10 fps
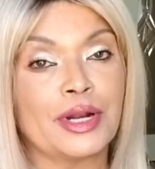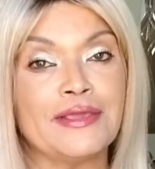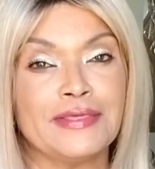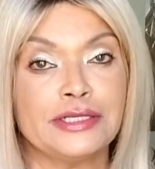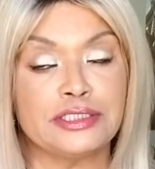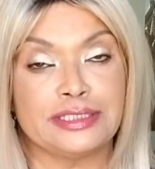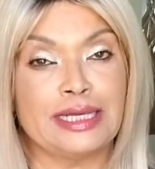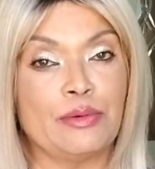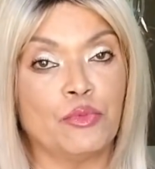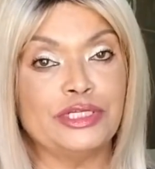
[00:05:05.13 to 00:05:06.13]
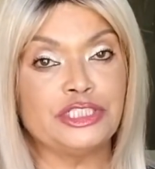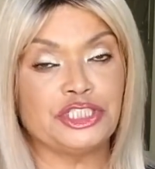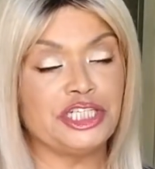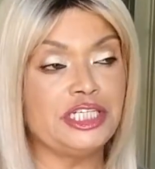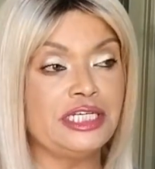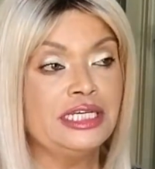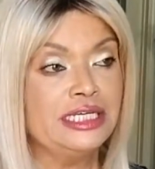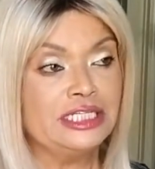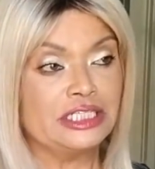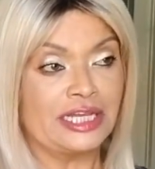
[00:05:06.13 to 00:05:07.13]
I think that once she,
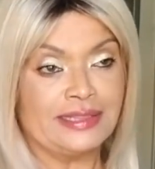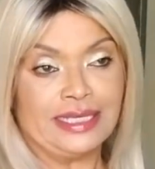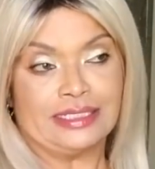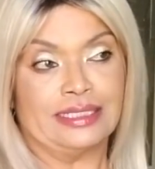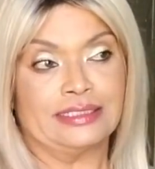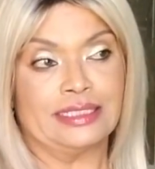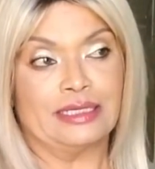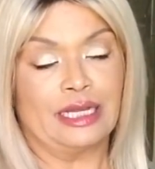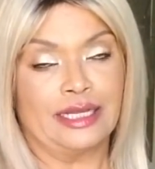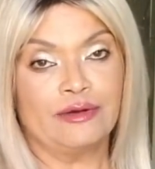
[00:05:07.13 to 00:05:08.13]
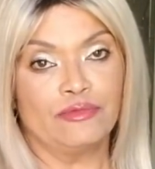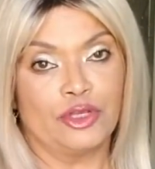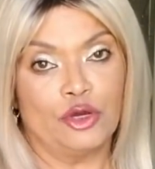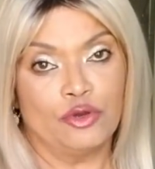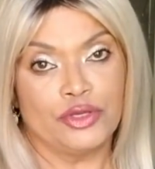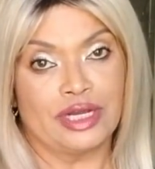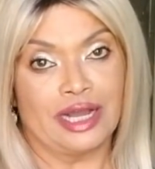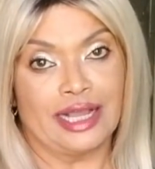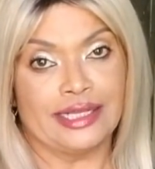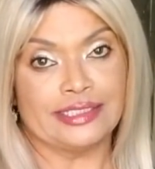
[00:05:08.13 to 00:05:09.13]
I think, I don't know, you
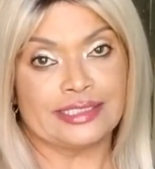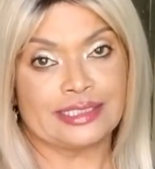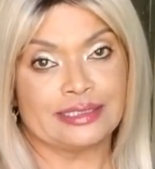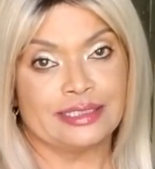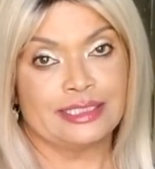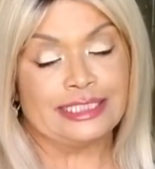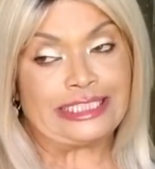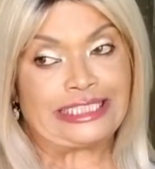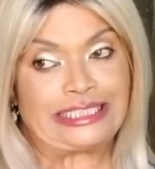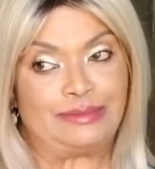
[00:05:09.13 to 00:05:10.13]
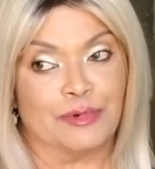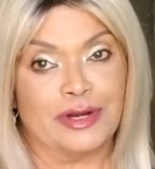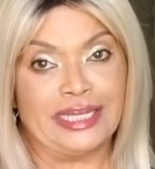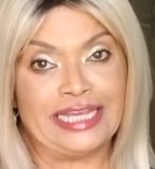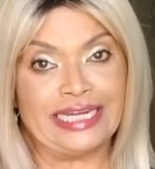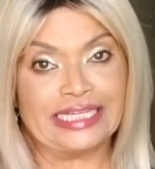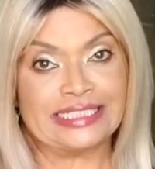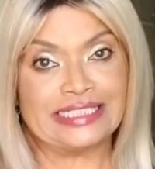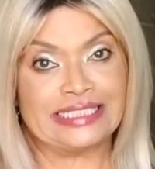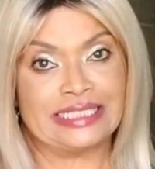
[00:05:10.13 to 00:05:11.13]
guys, Marlena
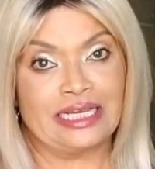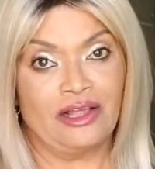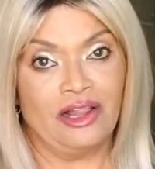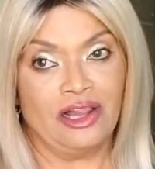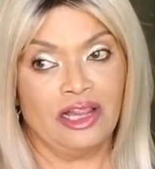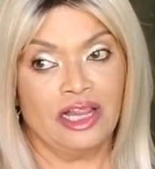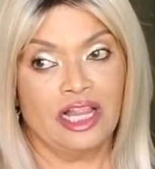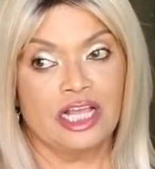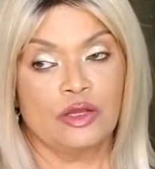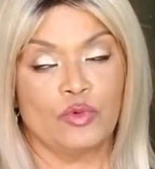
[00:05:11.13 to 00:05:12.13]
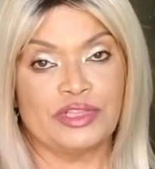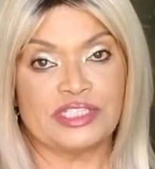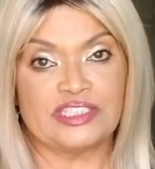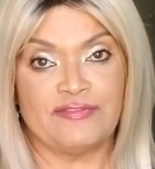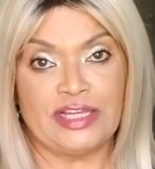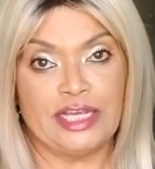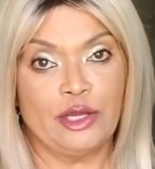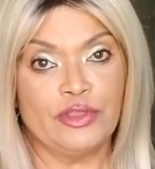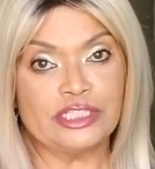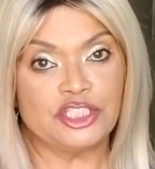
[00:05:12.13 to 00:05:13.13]
Stell, with this
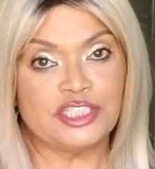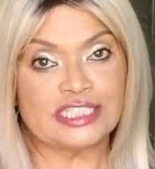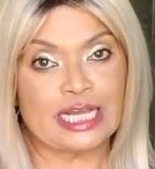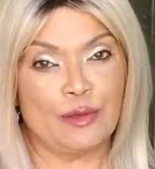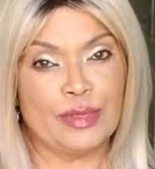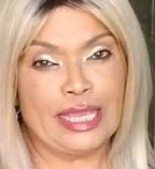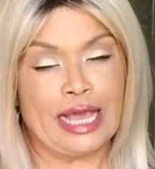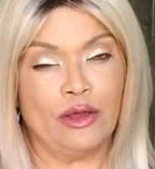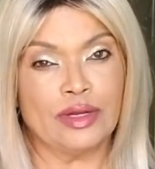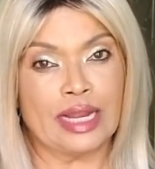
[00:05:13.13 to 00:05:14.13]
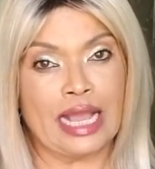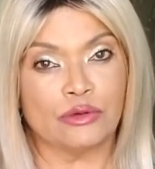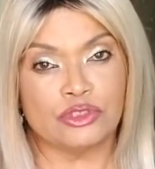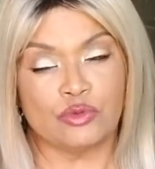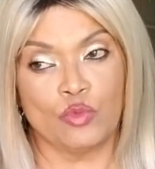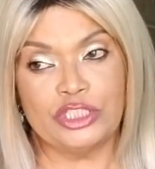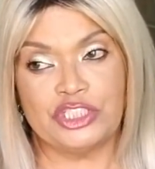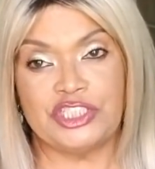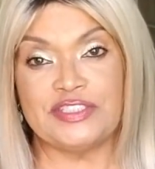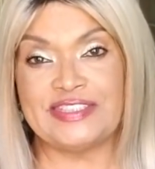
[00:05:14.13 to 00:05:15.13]
video that she's coming out and how what
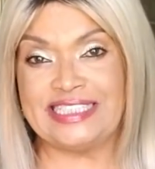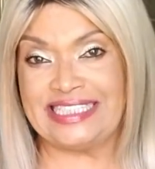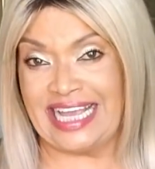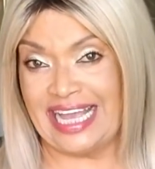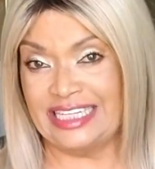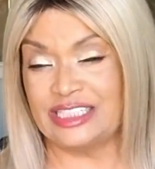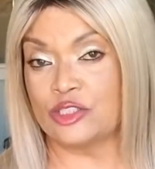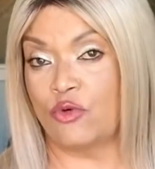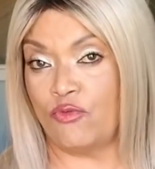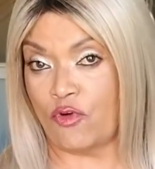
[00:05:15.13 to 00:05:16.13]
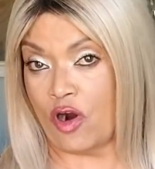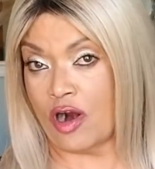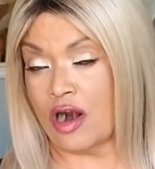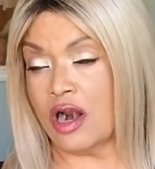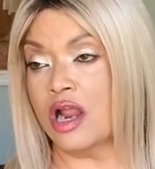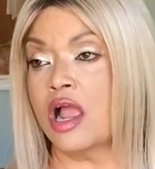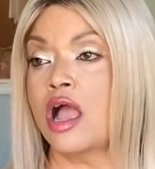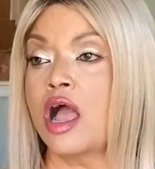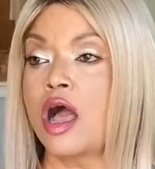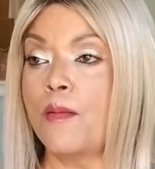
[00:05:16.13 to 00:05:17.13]
she's said so far
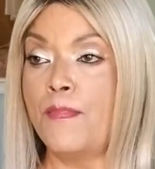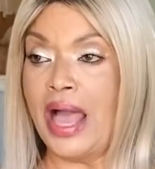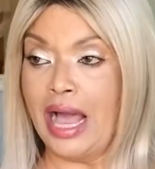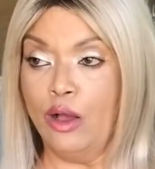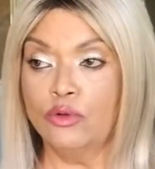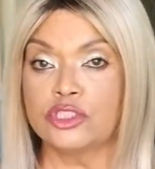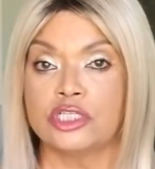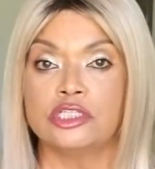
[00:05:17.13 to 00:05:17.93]
about